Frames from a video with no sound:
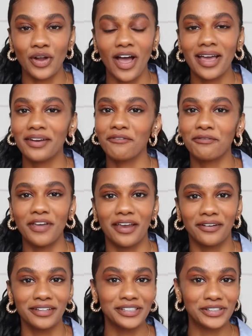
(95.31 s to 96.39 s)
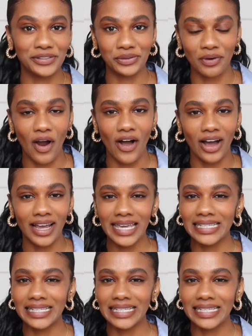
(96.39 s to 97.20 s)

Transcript: not very strong.